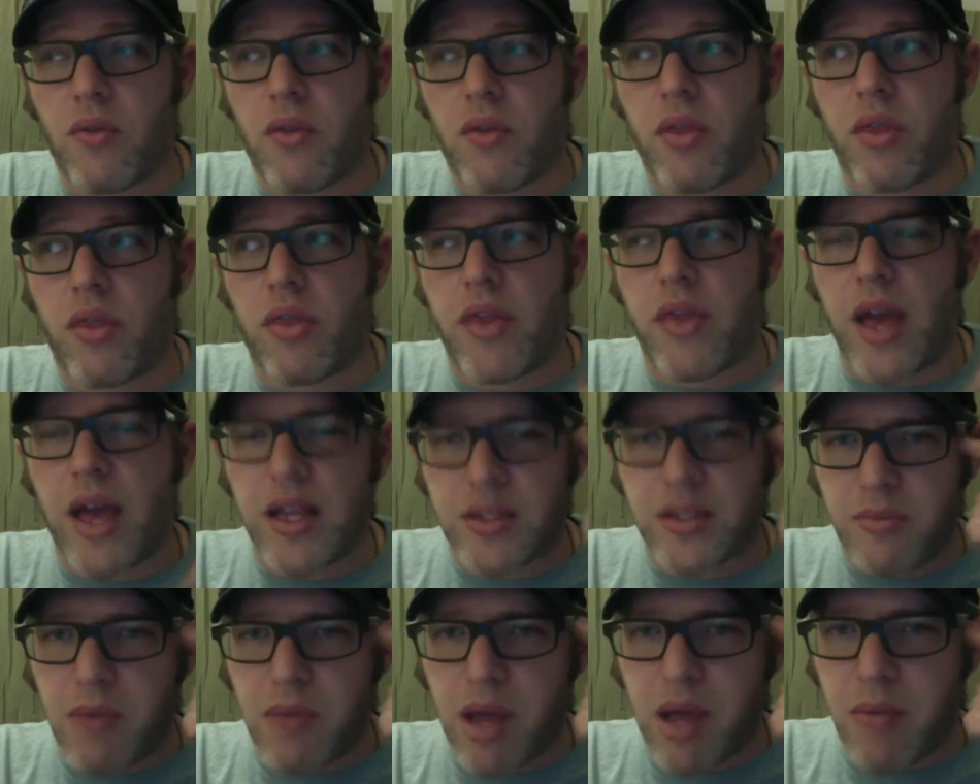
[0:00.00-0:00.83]

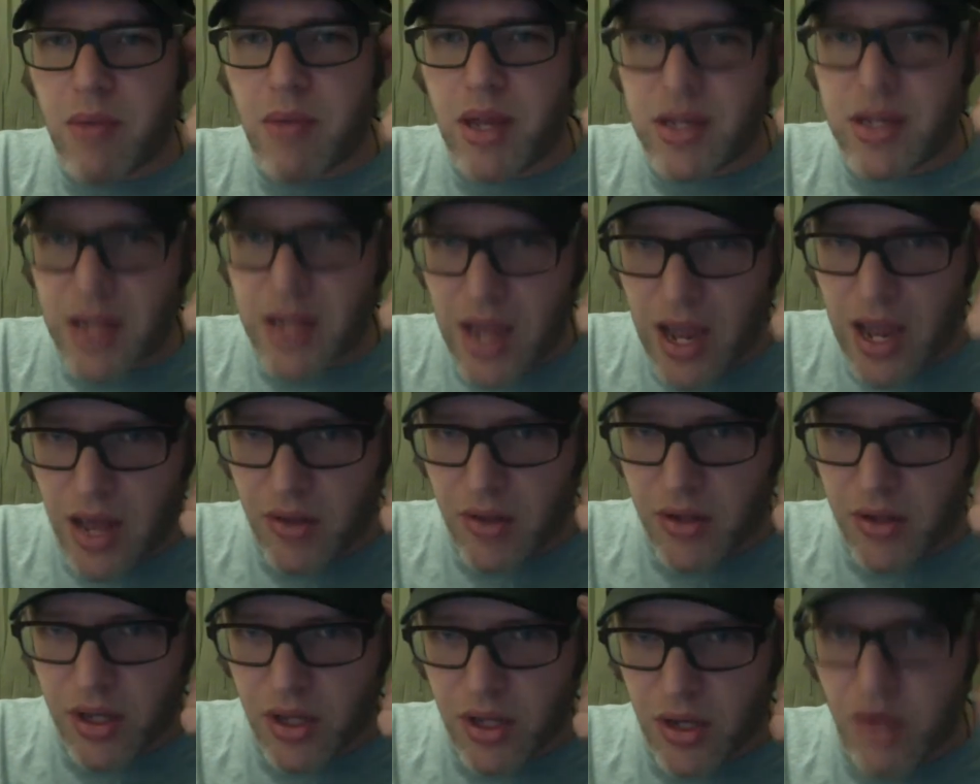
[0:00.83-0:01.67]
That's my
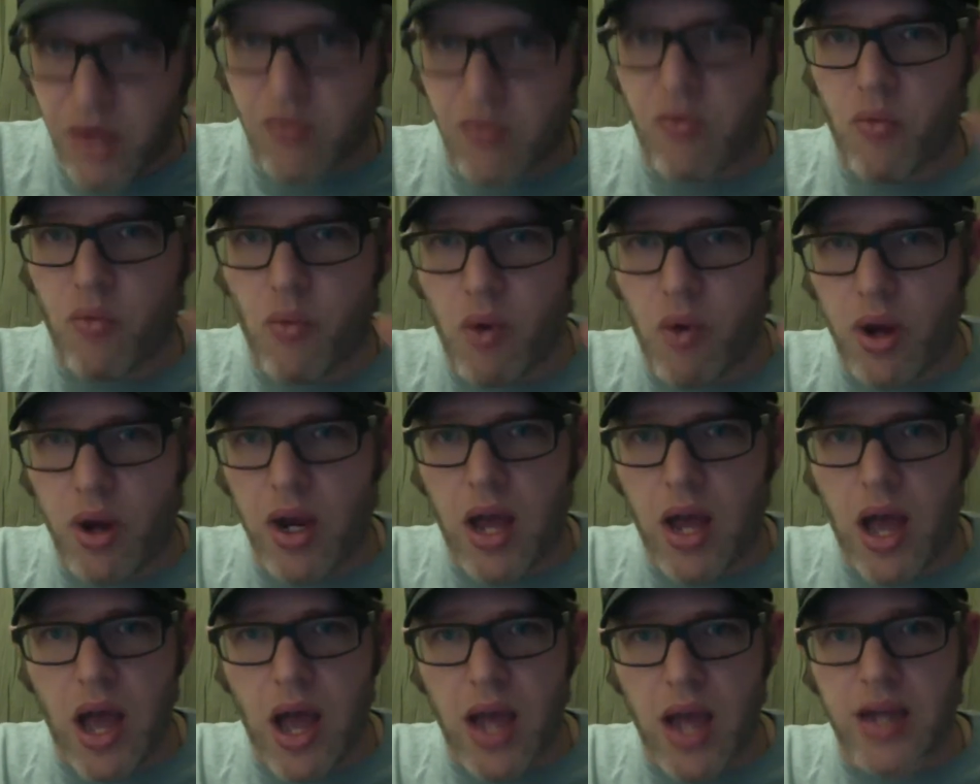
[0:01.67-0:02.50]
mentality of what
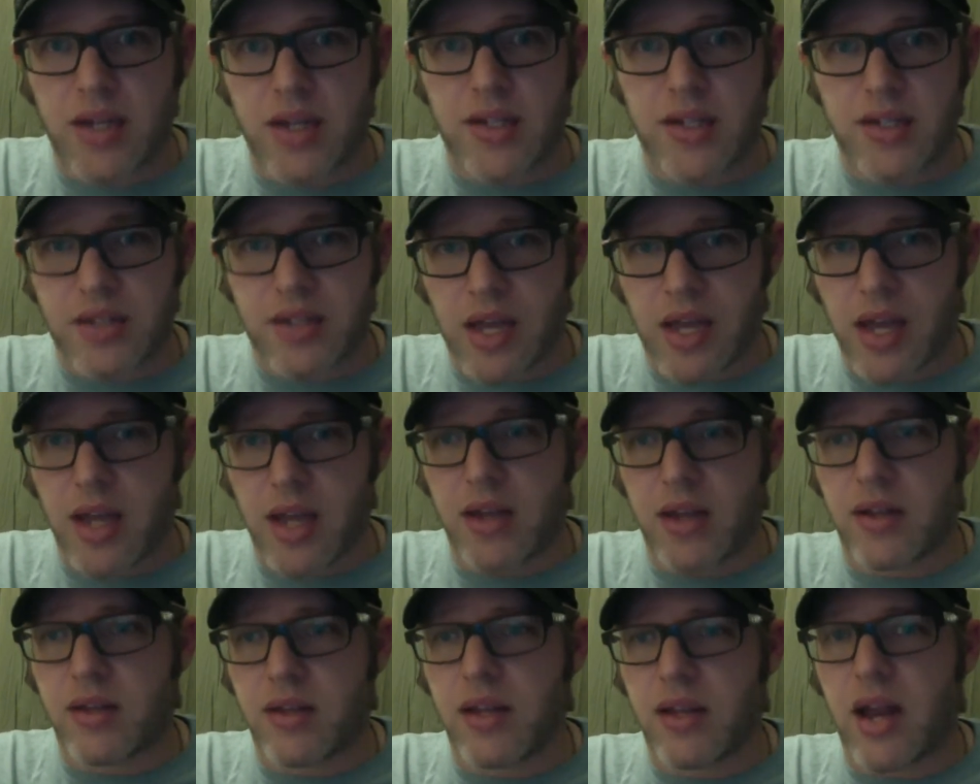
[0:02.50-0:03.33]
I
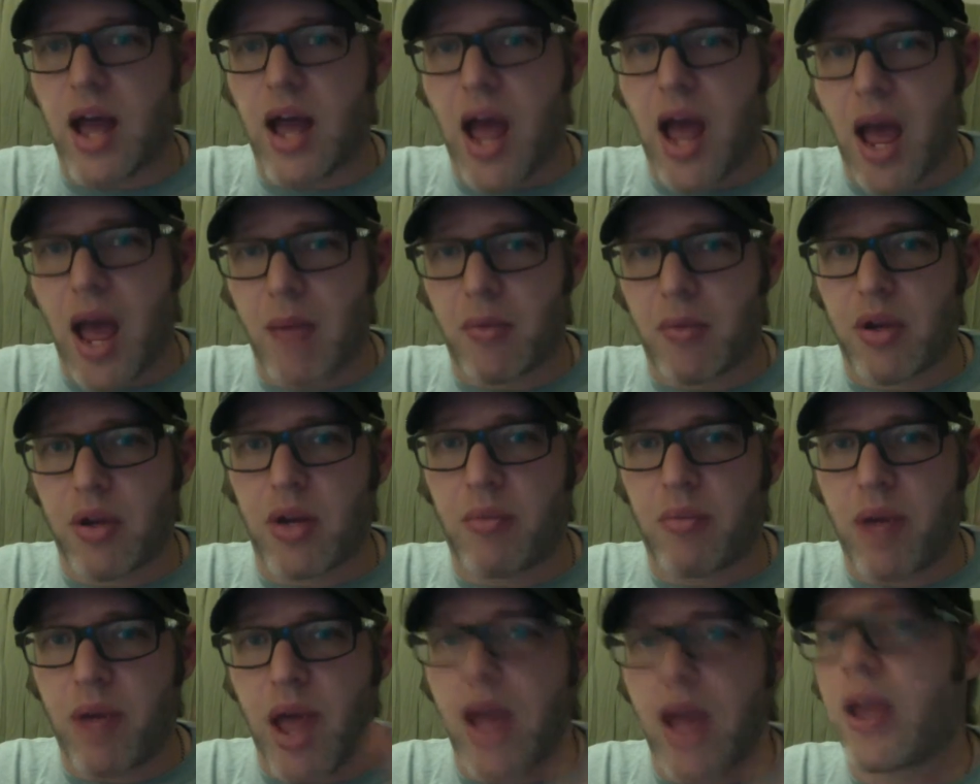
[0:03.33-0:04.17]
decide that I'm going to
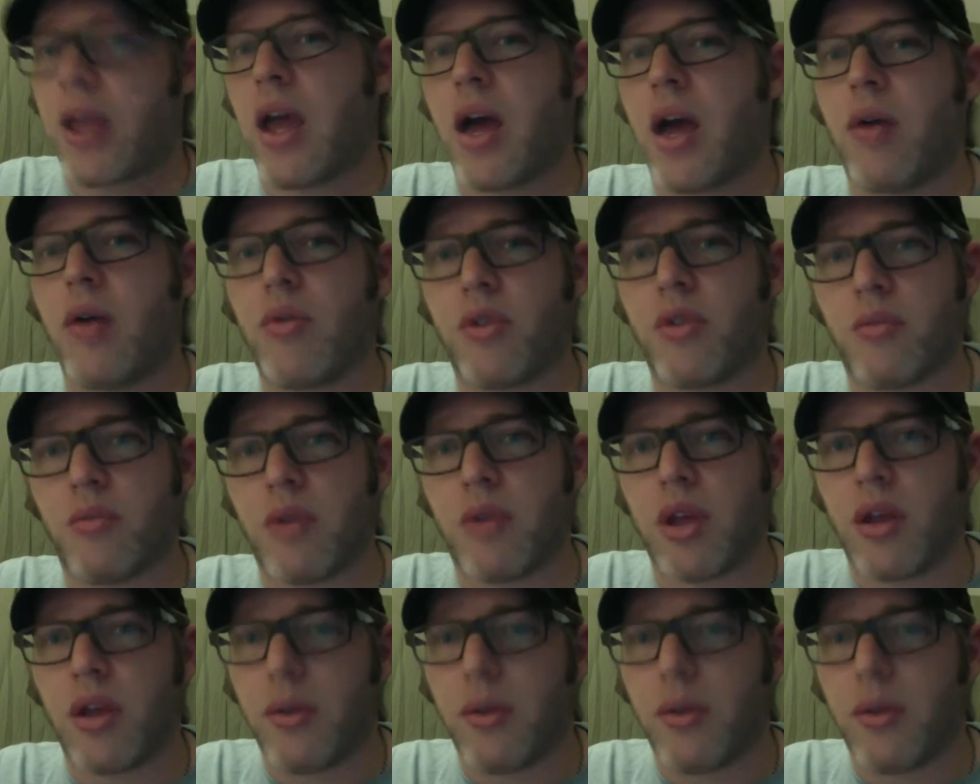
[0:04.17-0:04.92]
pack out with me.